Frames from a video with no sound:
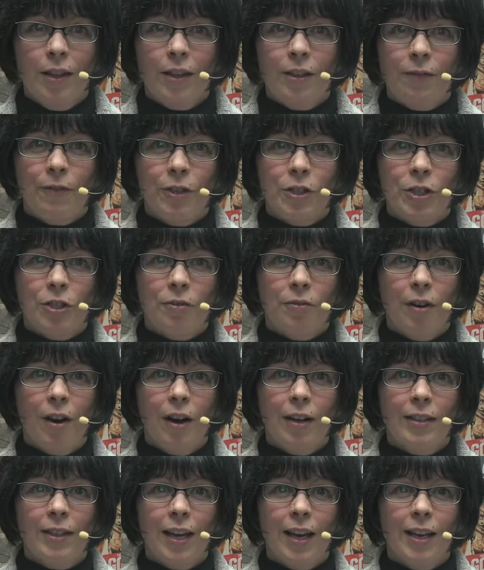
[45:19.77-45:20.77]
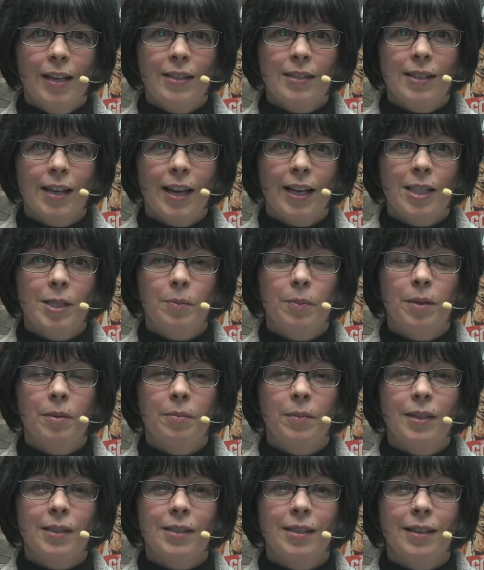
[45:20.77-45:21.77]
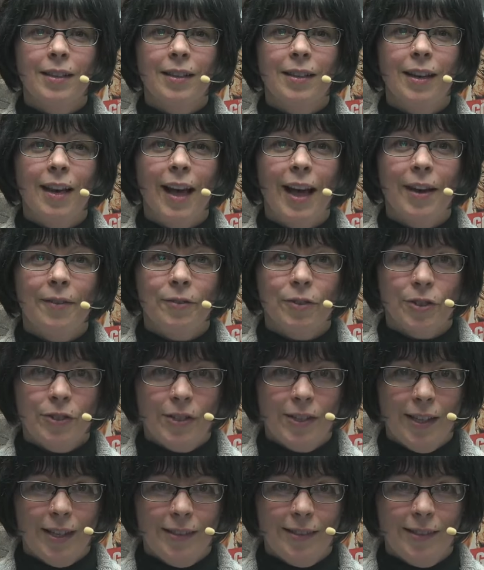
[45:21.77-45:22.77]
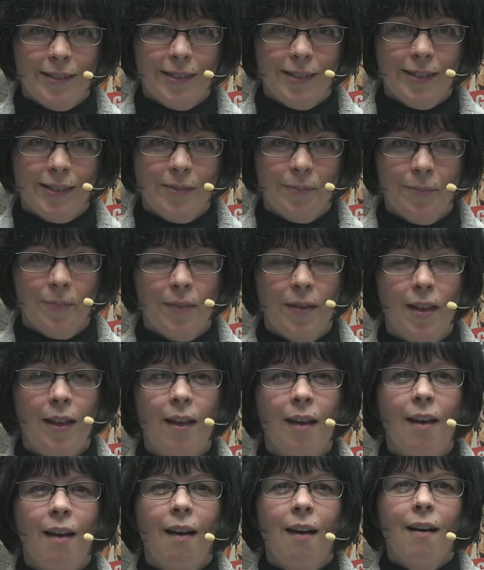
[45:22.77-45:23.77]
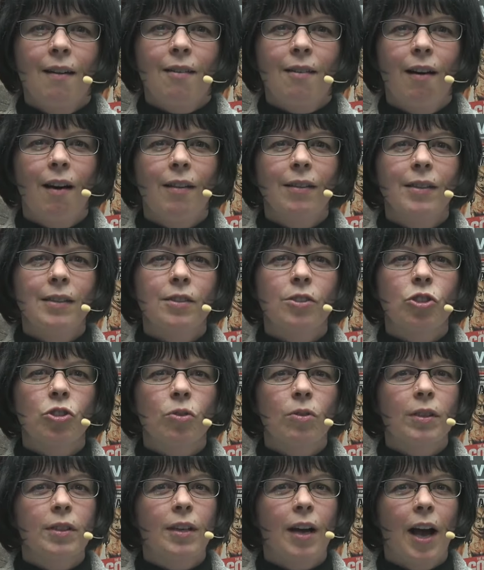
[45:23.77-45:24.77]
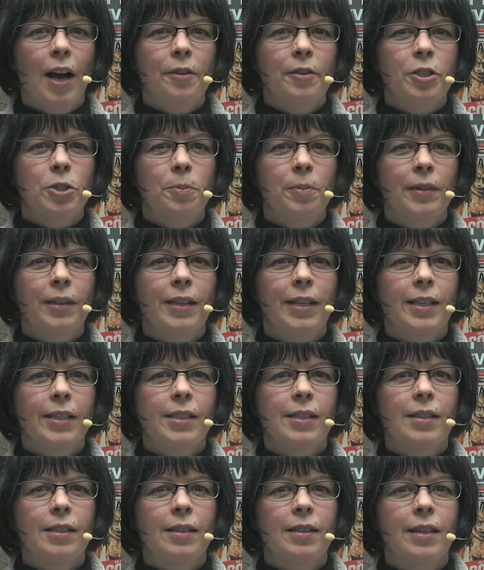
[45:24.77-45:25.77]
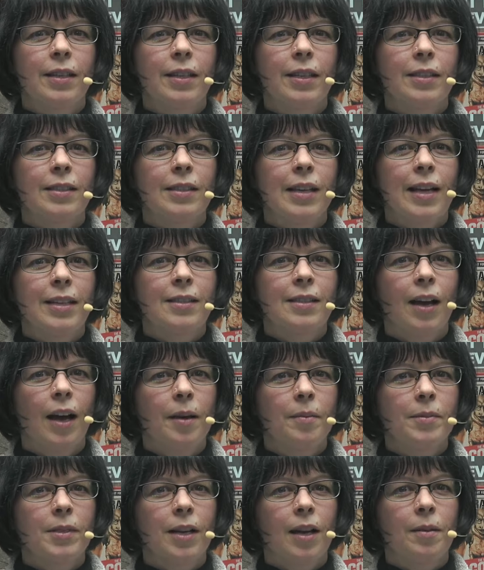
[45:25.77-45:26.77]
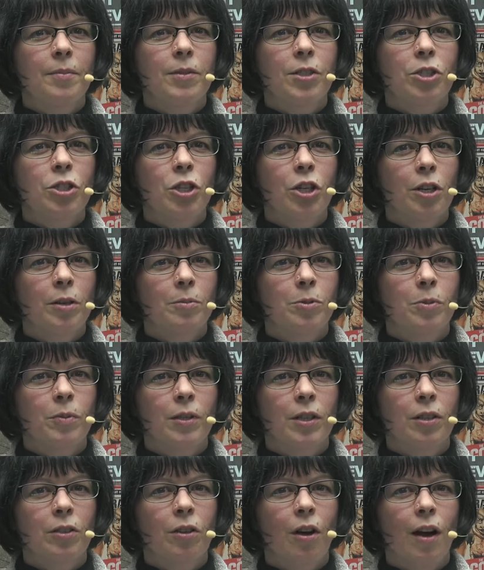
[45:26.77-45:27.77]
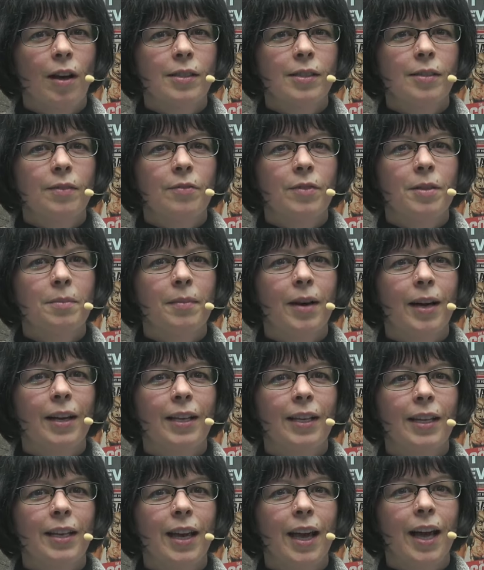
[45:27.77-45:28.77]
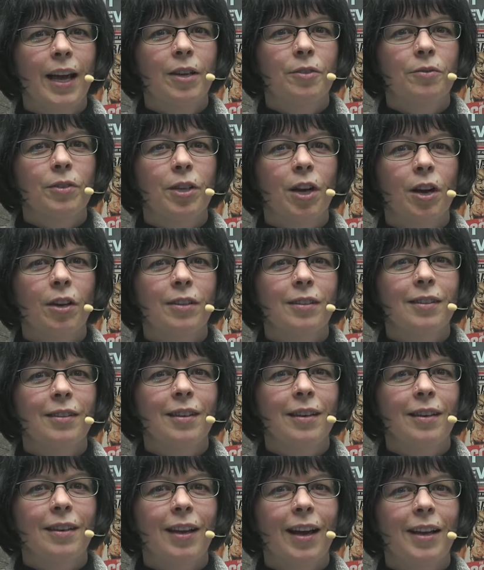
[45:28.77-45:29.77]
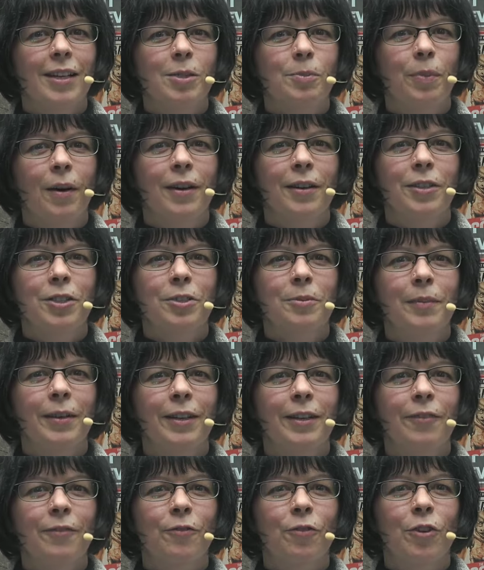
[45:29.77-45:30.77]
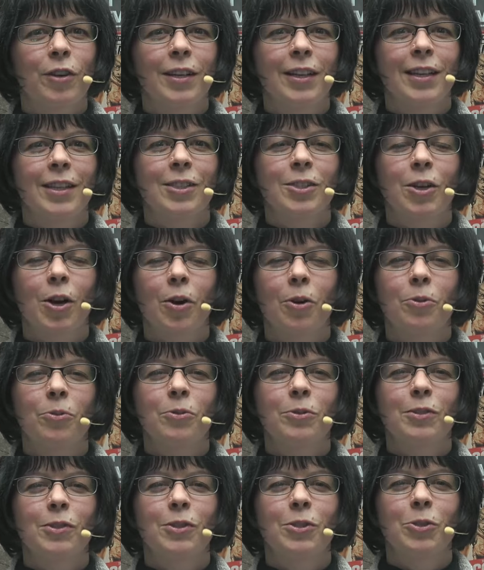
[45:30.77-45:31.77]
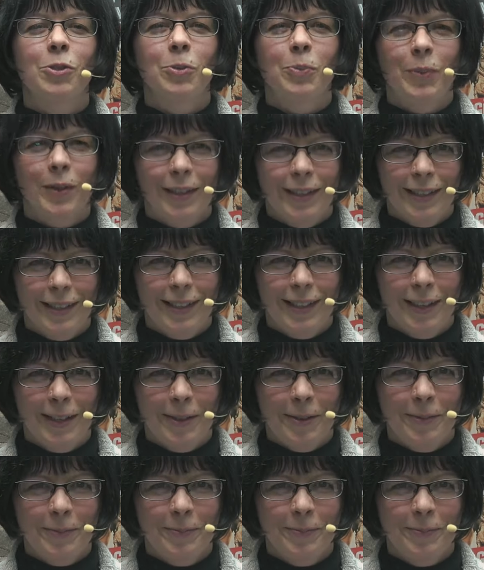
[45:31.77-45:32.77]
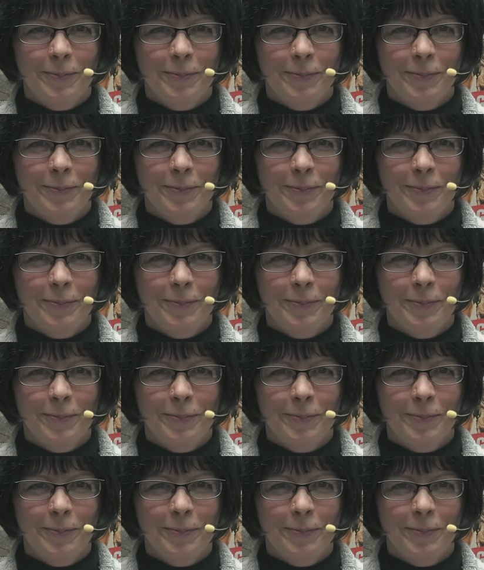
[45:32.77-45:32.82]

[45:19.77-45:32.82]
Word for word: The fishing rod case has been missing ever since. Collins told the Irish police that he has had time to come to terms with the loss of the money and regarded it as punishment for his own stupidity.